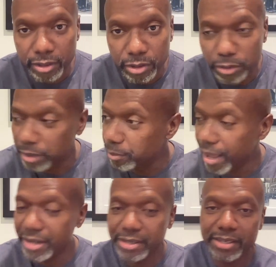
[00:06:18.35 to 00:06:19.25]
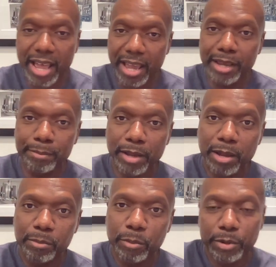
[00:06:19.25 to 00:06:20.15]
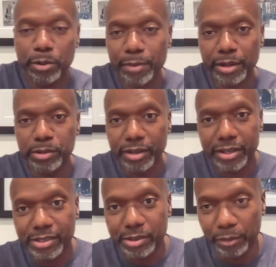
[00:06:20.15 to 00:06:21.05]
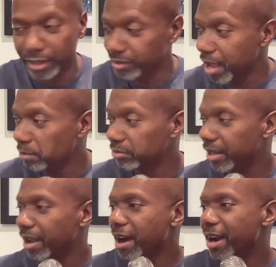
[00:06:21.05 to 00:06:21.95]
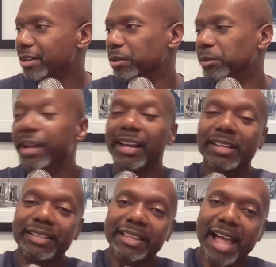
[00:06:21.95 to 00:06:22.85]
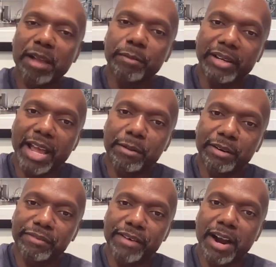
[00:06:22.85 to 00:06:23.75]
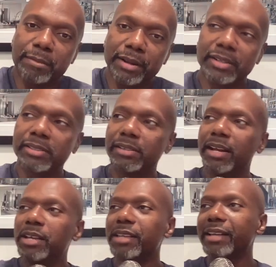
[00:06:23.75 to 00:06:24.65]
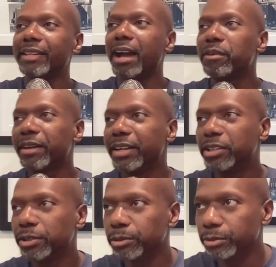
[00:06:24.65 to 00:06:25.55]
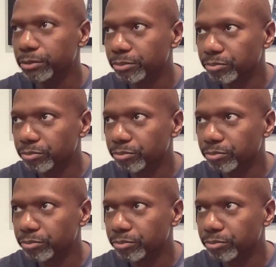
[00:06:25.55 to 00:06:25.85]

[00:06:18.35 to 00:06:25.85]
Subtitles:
You get paid the same, but we're going to make you the custodian. So I was like, all right, cool. Because they liked me. They didn't want to fire me. So I was like, okay, cool.